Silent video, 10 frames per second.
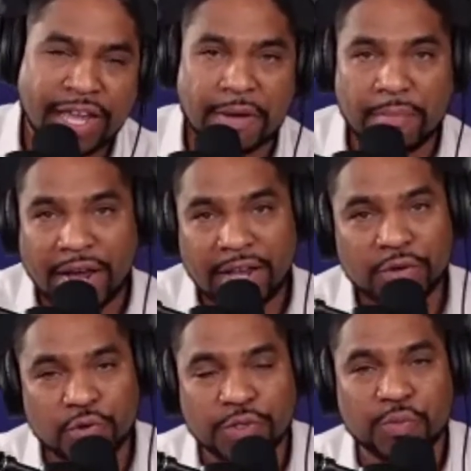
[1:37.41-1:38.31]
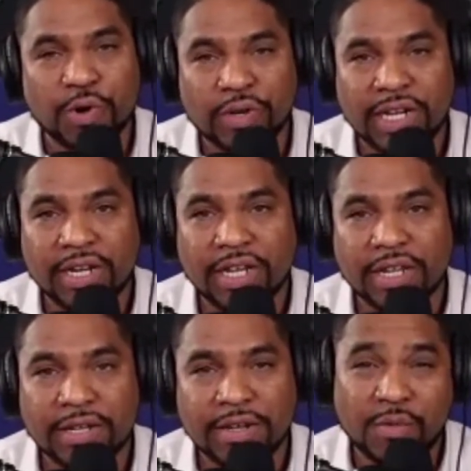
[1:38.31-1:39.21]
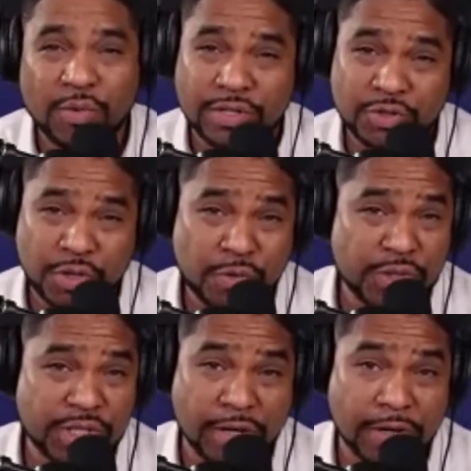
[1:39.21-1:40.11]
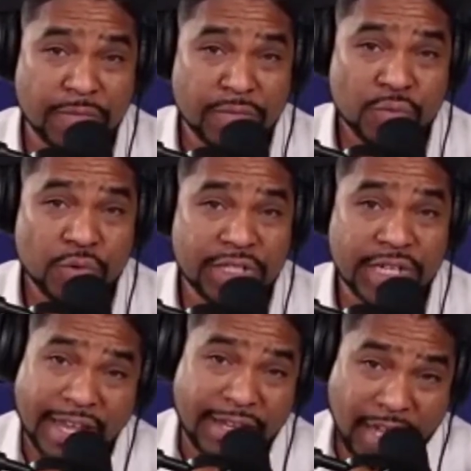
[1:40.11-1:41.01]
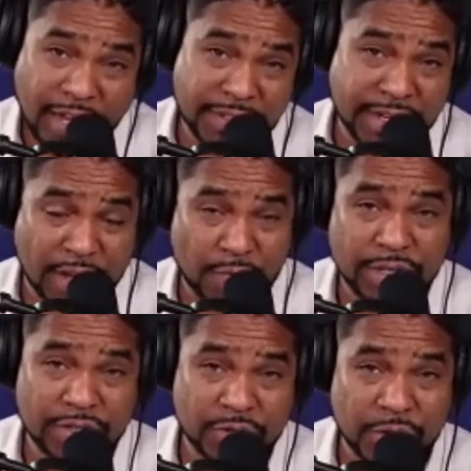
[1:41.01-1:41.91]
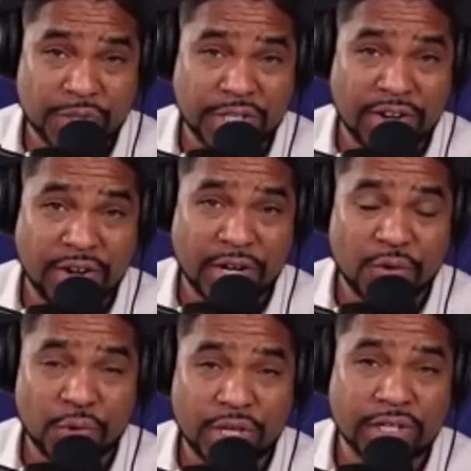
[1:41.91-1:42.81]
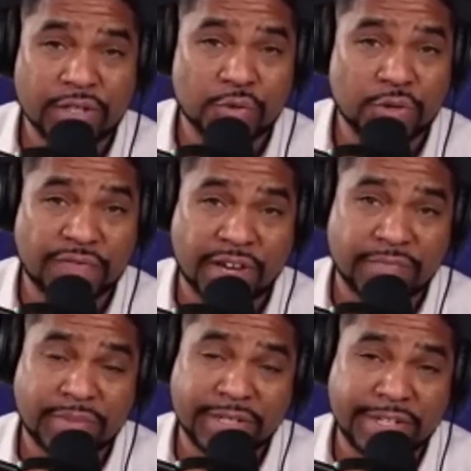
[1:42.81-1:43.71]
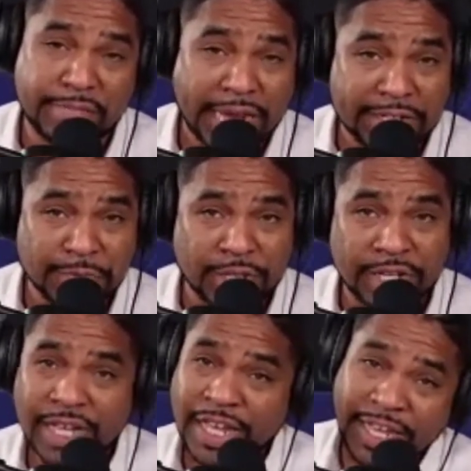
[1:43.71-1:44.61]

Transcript: And Michael was working in the network control center, which I left the network control center in Korea doing vulnerability management.